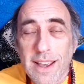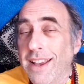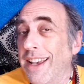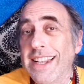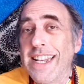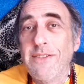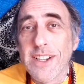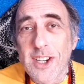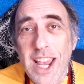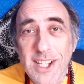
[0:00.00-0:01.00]
It never
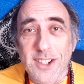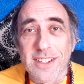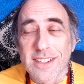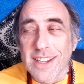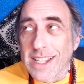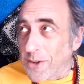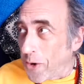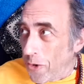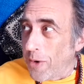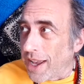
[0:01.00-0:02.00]
changes. It's
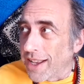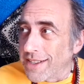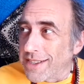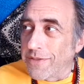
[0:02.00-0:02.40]
always the